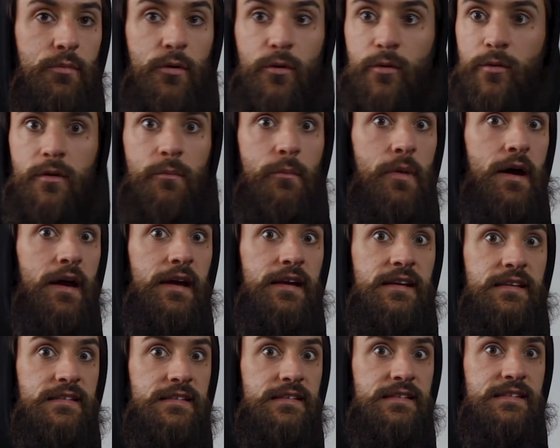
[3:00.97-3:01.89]
all of my
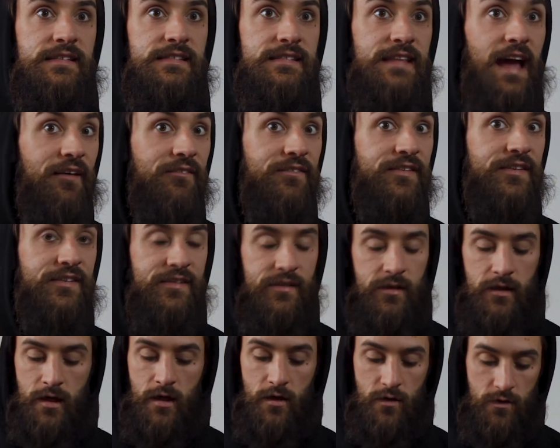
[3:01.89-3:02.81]
stuffs.
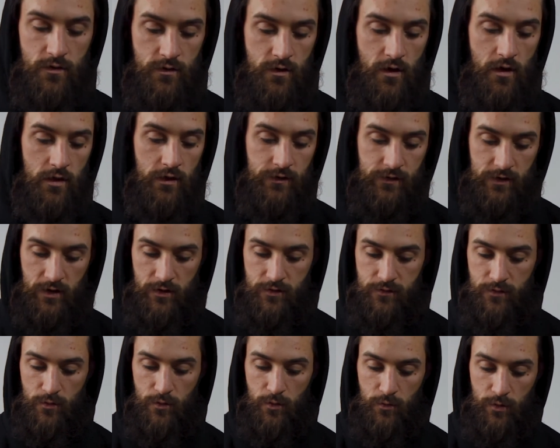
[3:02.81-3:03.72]
So let's go
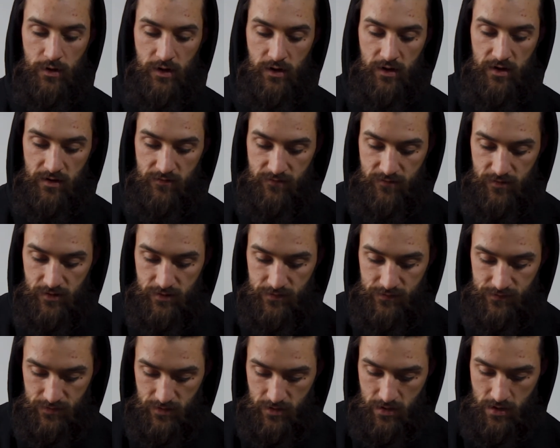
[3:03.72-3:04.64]
through what we got here
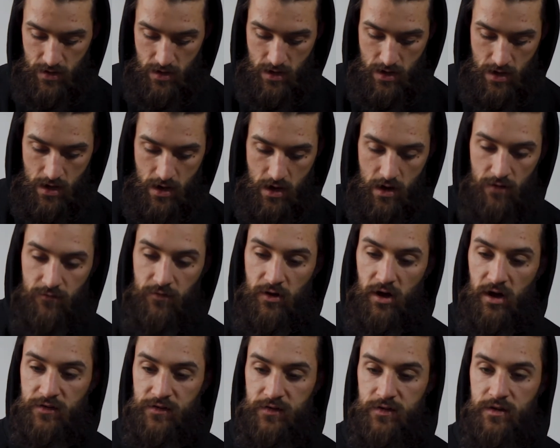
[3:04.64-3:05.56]
first. So I've
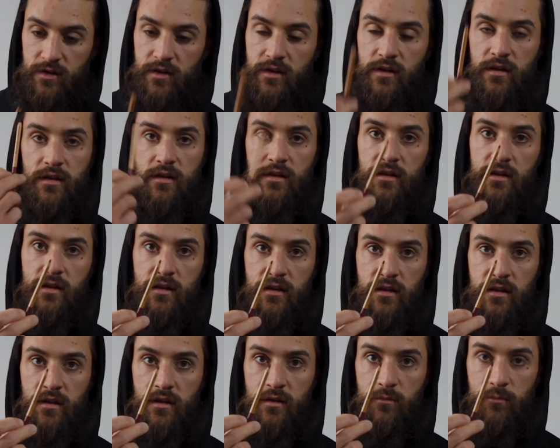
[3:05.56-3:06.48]
got
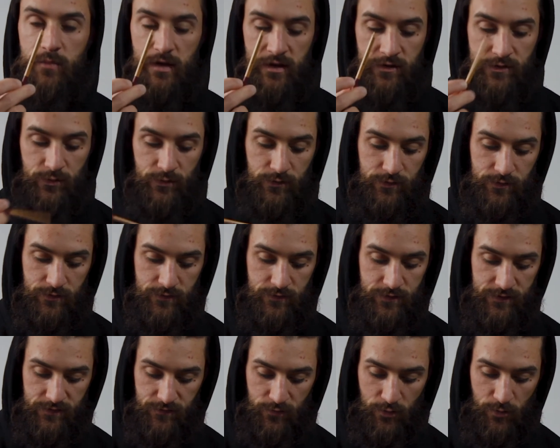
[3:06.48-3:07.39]
pencils.
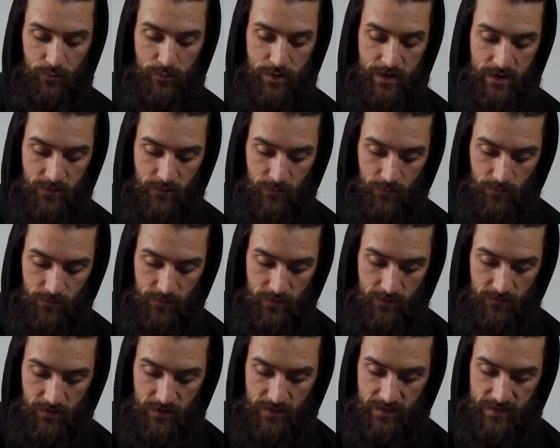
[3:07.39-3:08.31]
First of all, pencils.
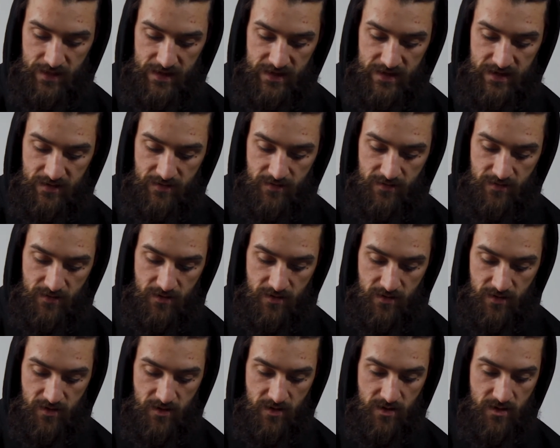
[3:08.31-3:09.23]
I've got these
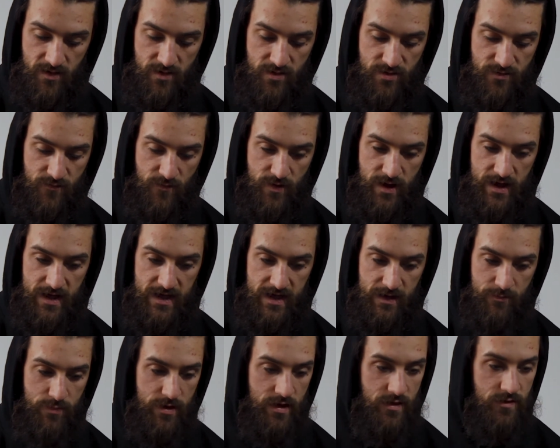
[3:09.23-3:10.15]

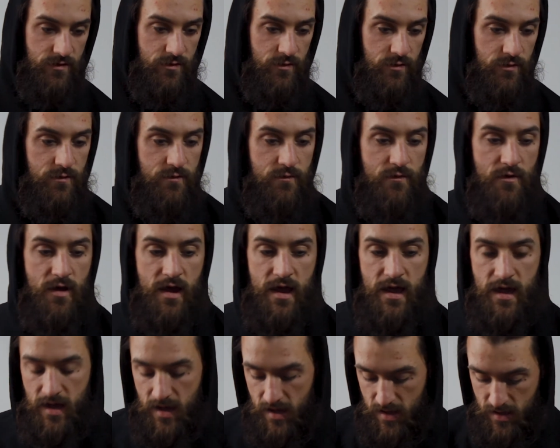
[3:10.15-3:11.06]
3 pencils right
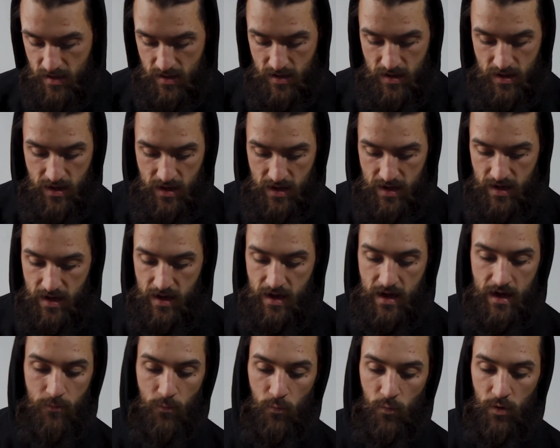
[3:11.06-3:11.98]
here.
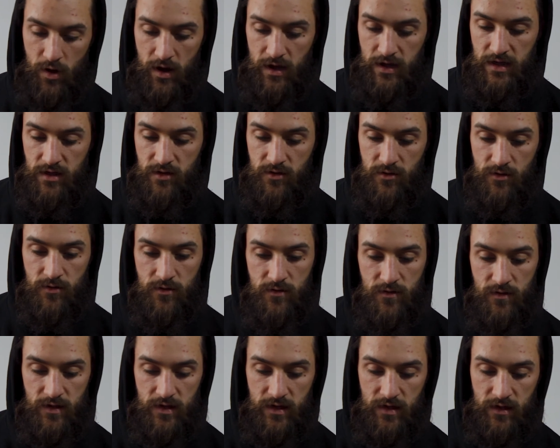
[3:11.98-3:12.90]
What I
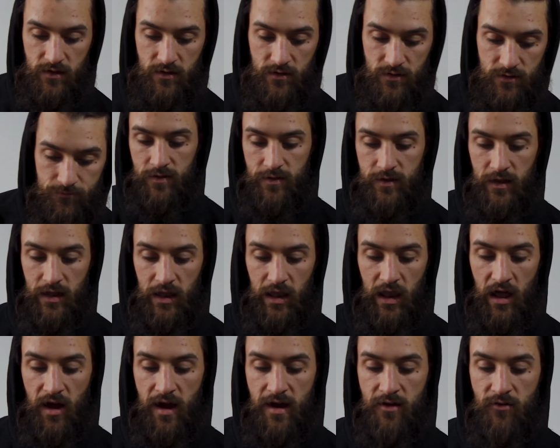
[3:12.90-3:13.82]
use is the
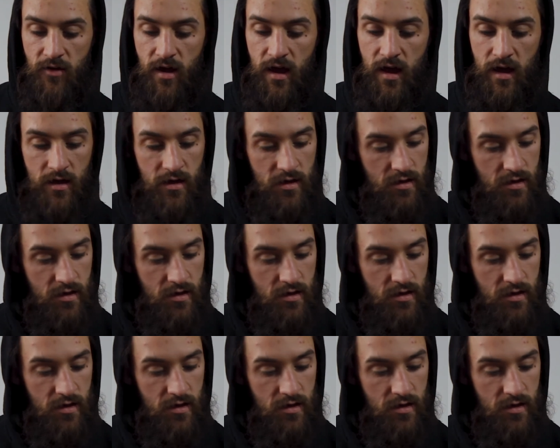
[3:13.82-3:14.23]
Lyra